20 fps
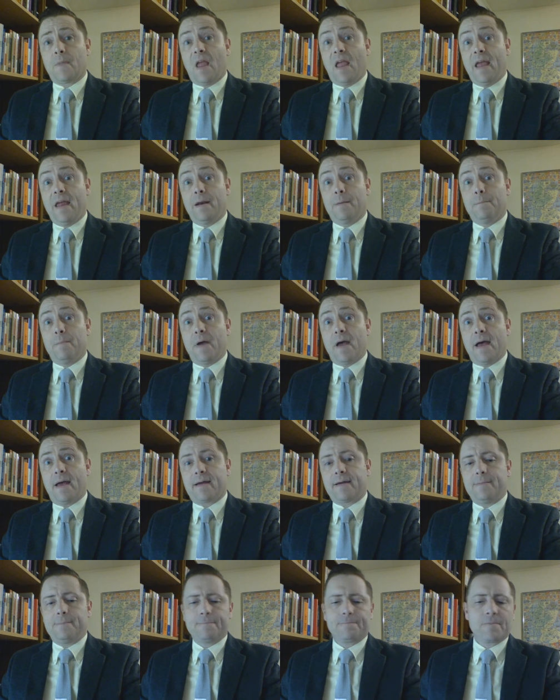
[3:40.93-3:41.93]
And I'm
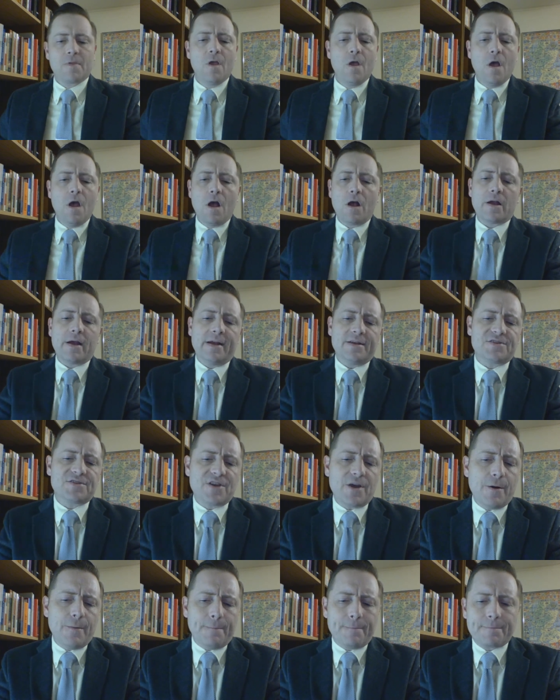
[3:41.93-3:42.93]
back. Okay,
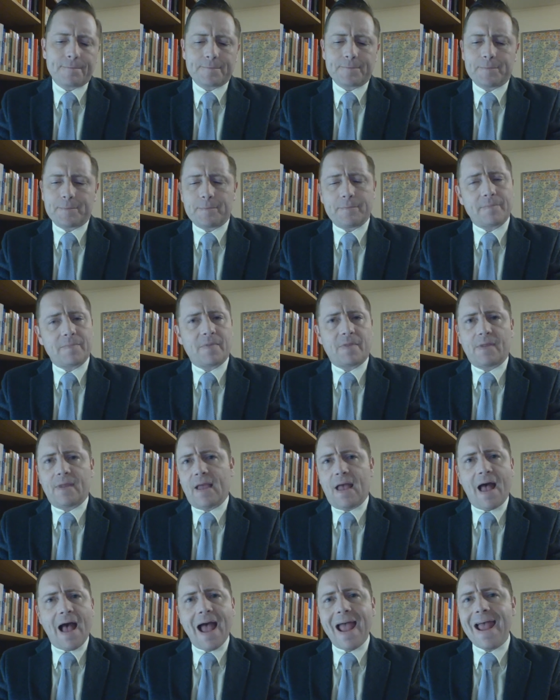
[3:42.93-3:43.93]
so
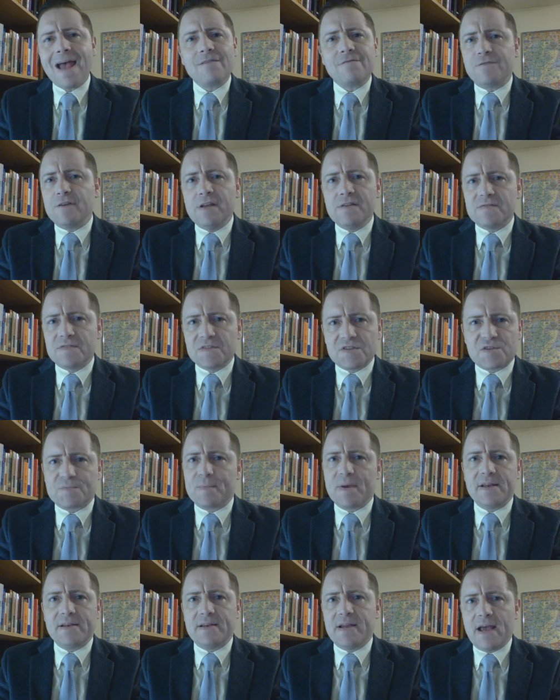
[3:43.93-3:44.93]
I haven't even
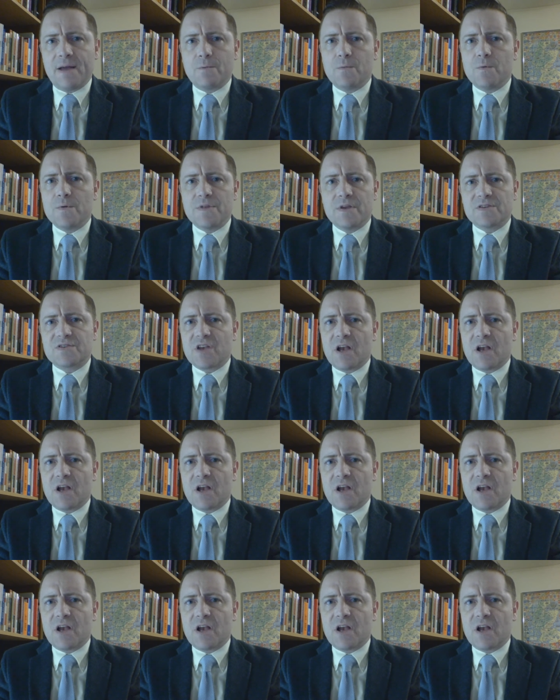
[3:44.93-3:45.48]
spit yet with this.